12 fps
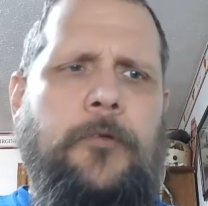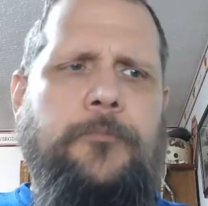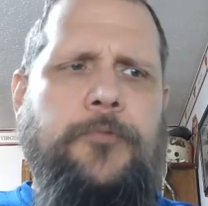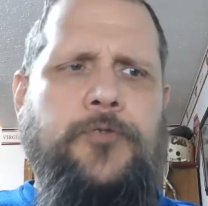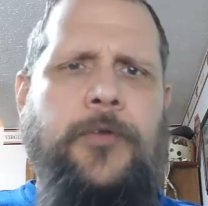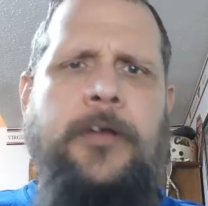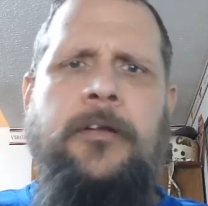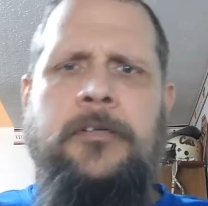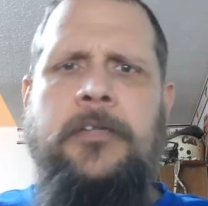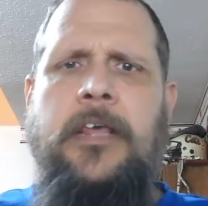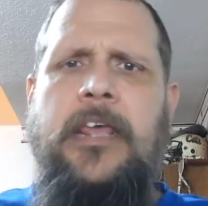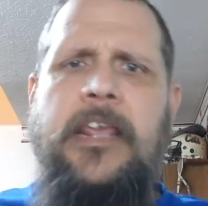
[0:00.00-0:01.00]
portrayed
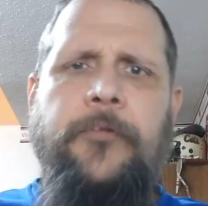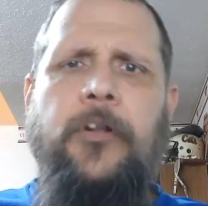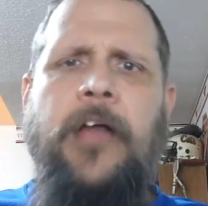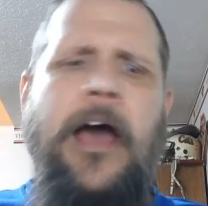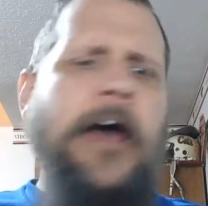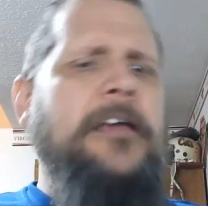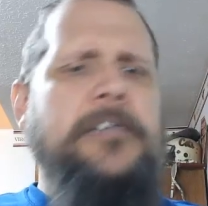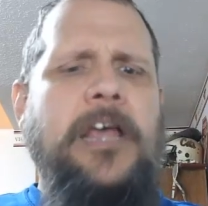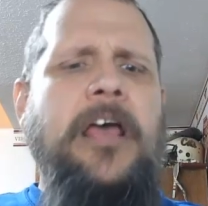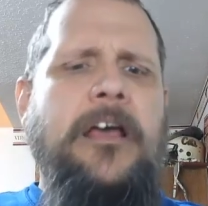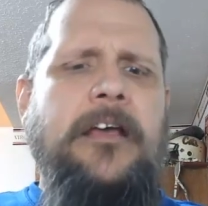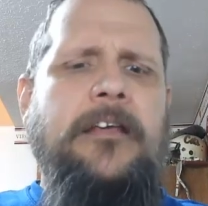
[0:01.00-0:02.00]
as the evil guys,
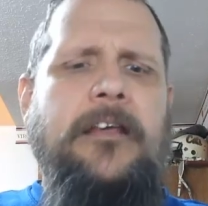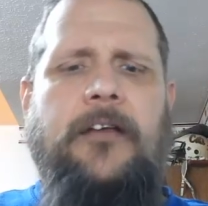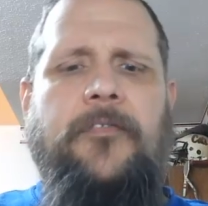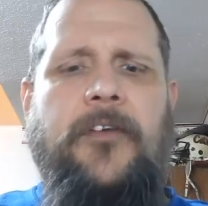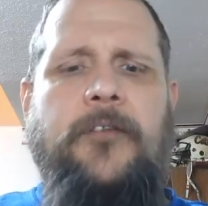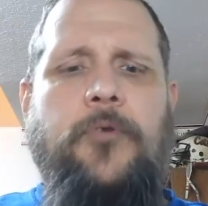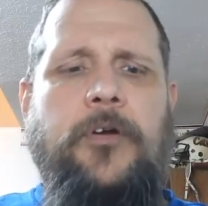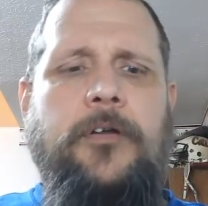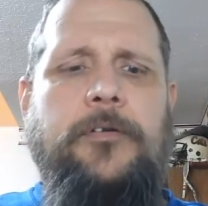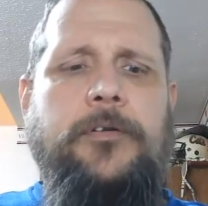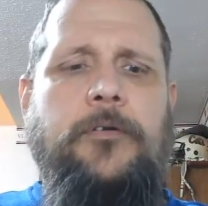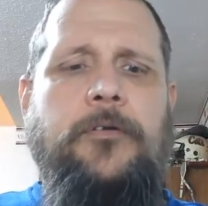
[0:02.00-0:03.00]
yeah, they were
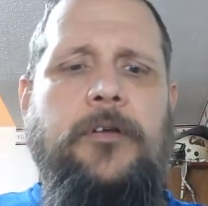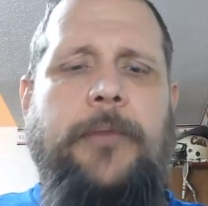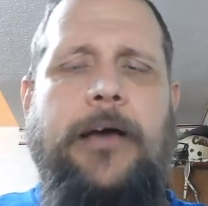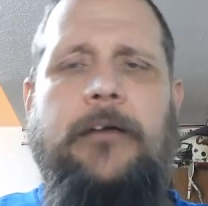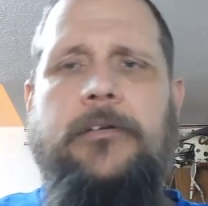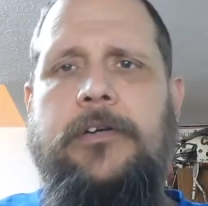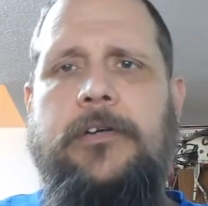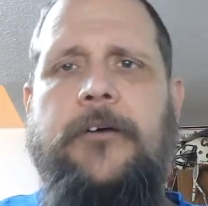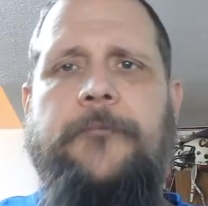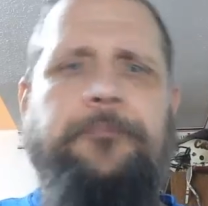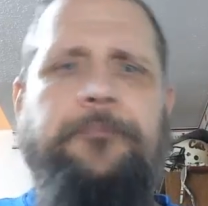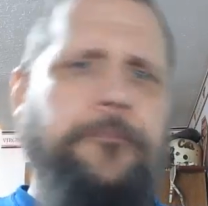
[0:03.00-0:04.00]
concerned about
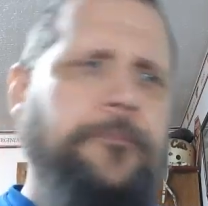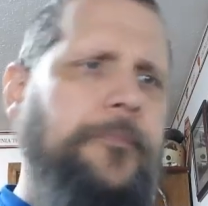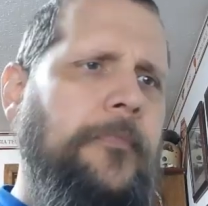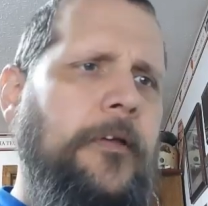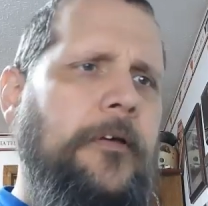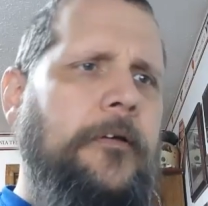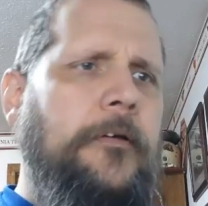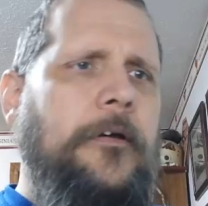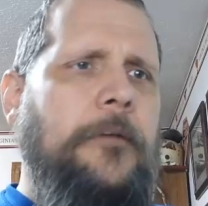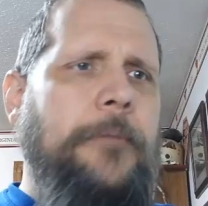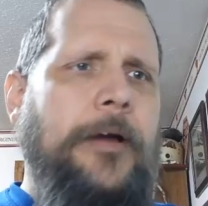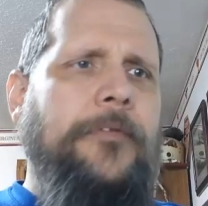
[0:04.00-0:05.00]

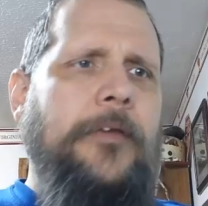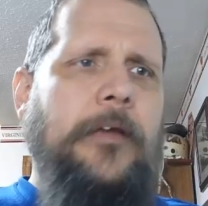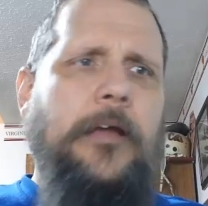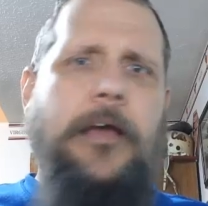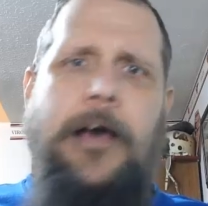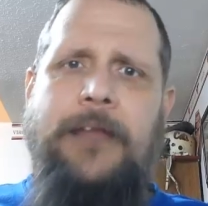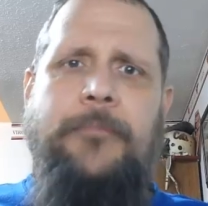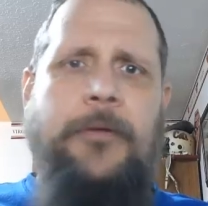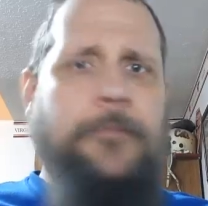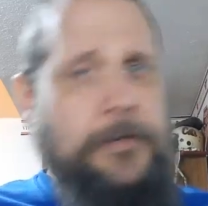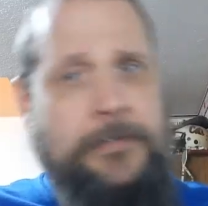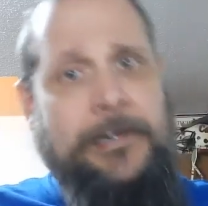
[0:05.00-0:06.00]
the economy
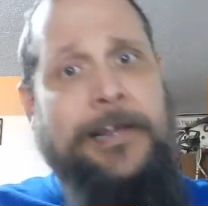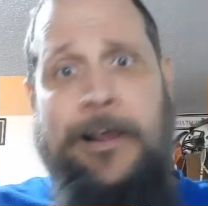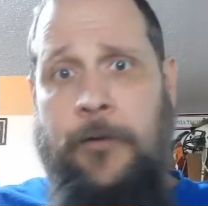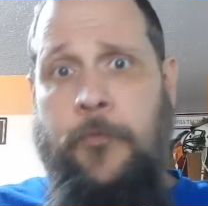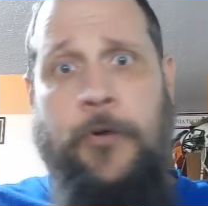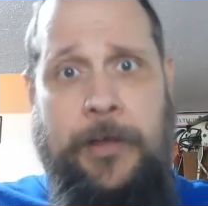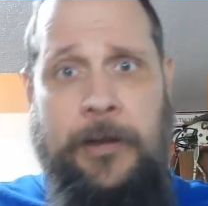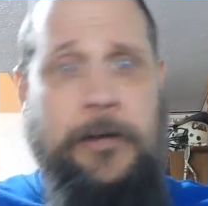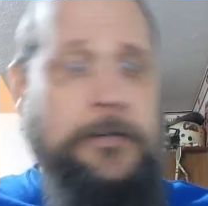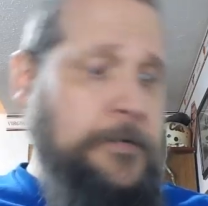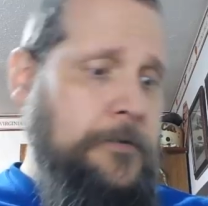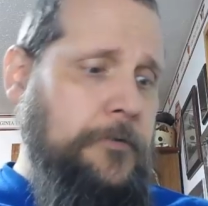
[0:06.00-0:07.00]
because they got to work in
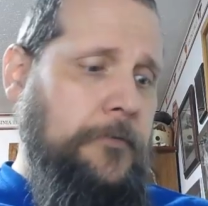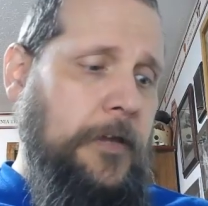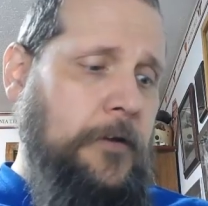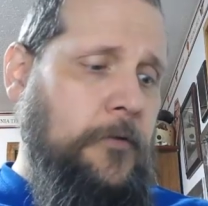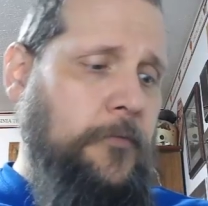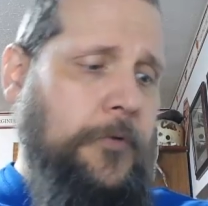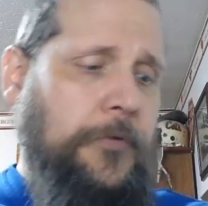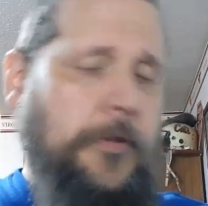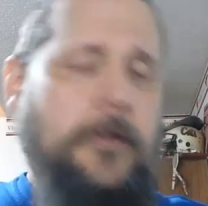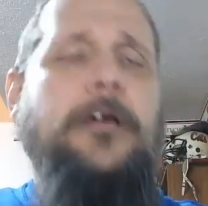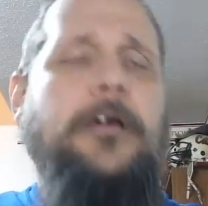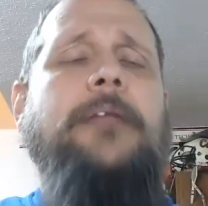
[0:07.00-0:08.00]
it too. They don't want
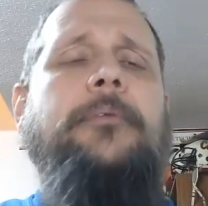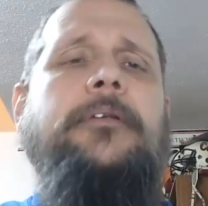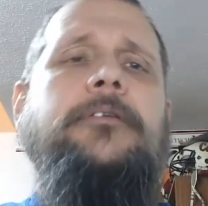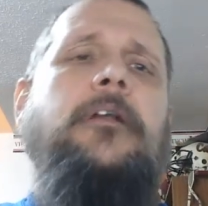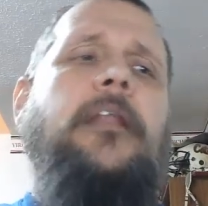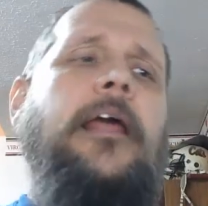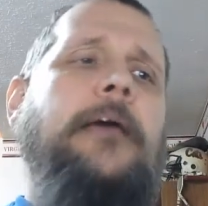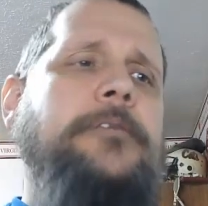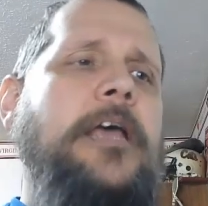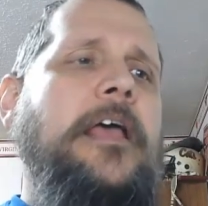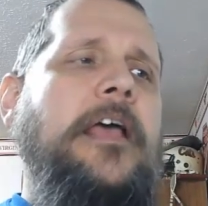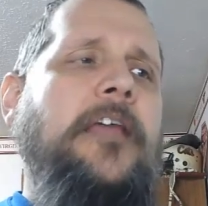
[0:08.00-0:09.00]
the economy to
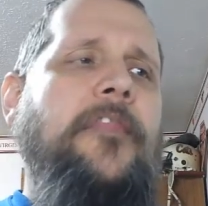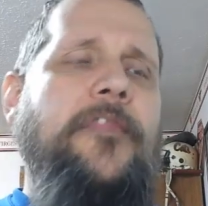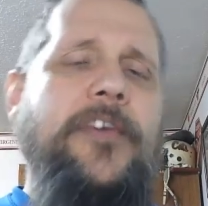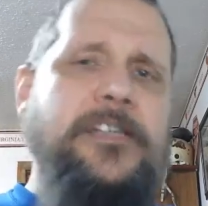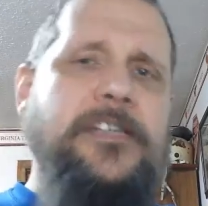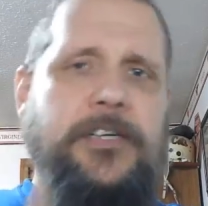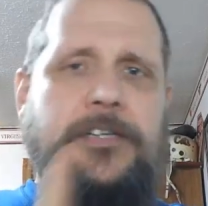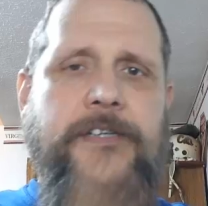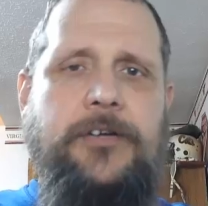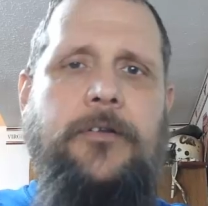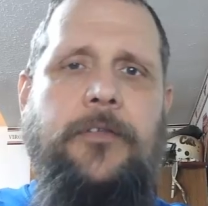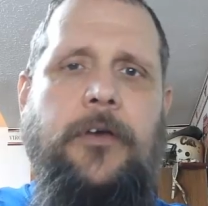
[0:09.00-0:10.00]
collapse. This
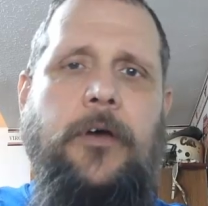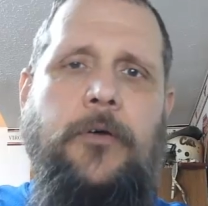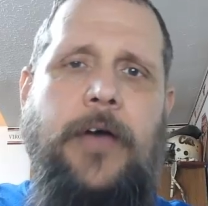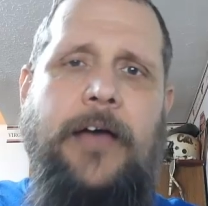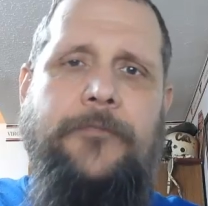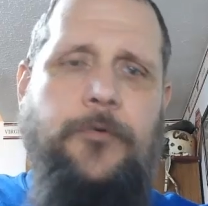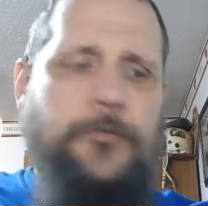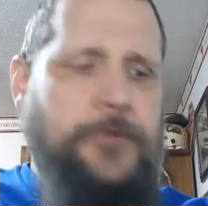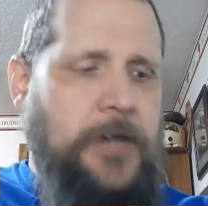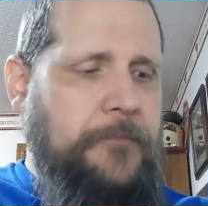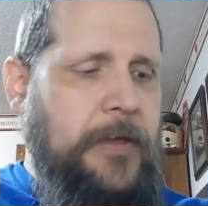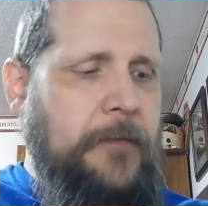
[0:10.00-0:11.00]
concern, though, after
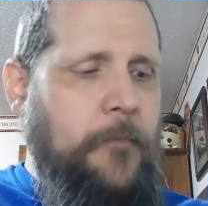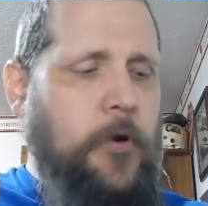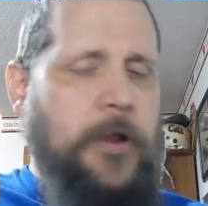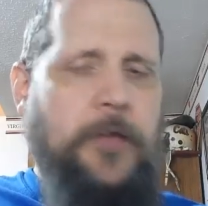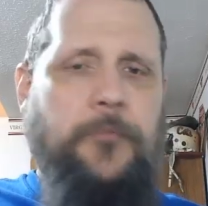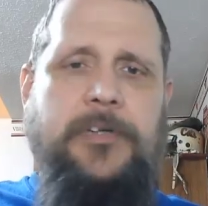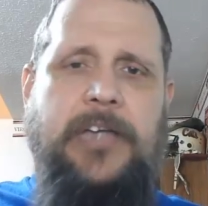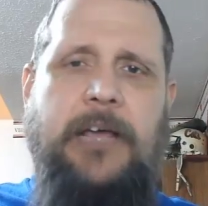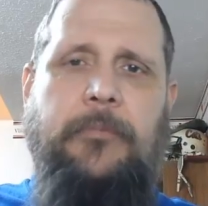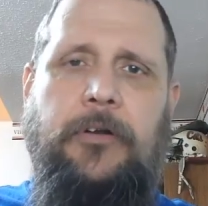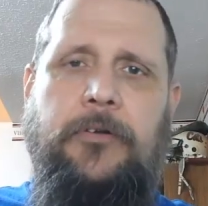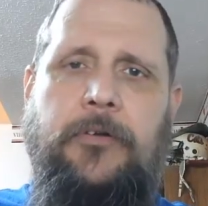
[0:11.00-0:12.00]
J.P. Morgan was
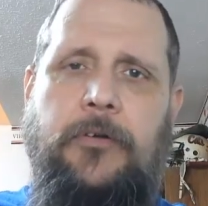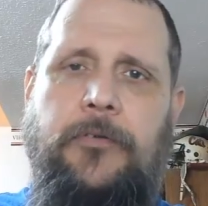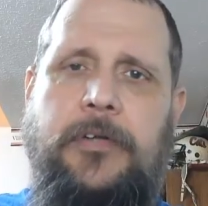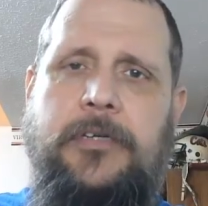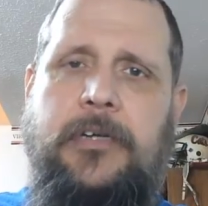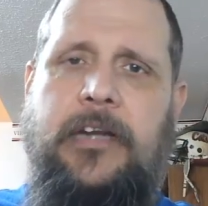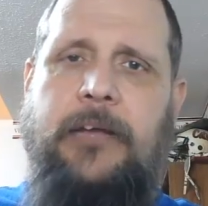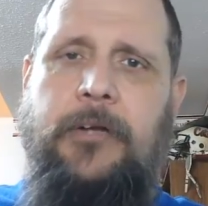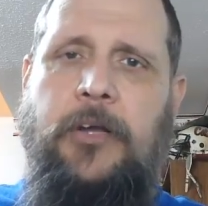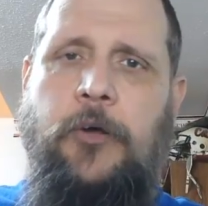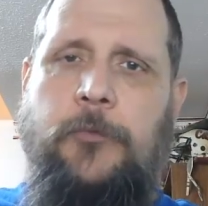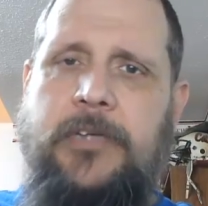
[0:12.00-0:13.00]
able to do this and able
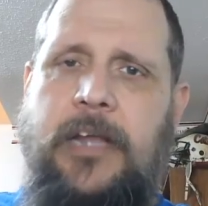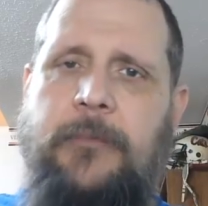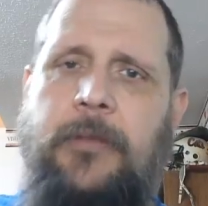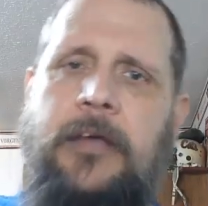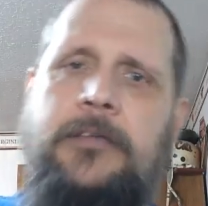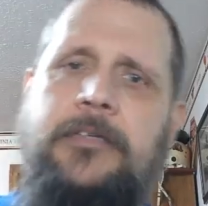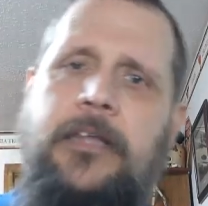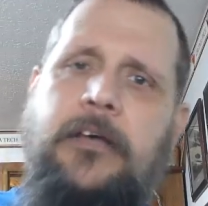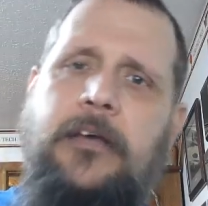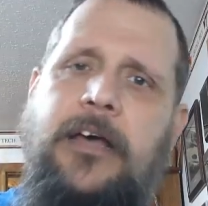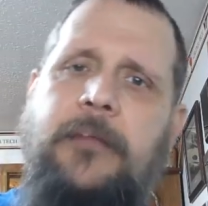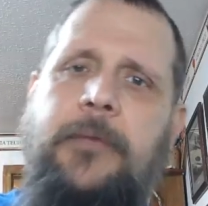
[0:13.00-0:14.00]
to help stabilize the
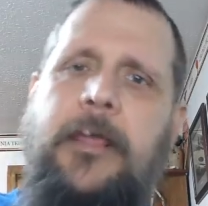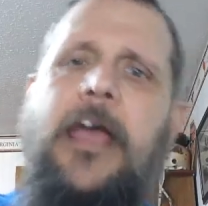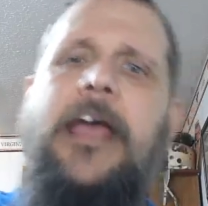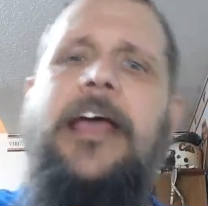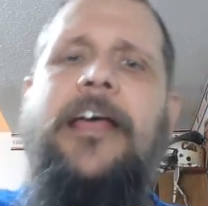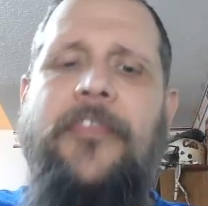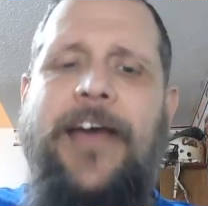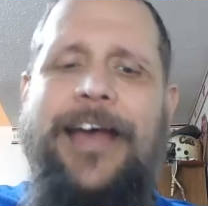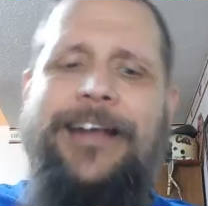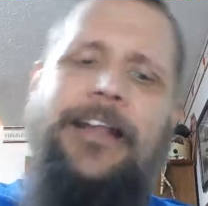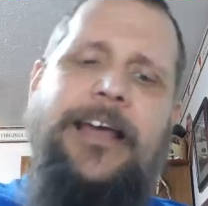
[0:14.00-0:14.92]
economy, that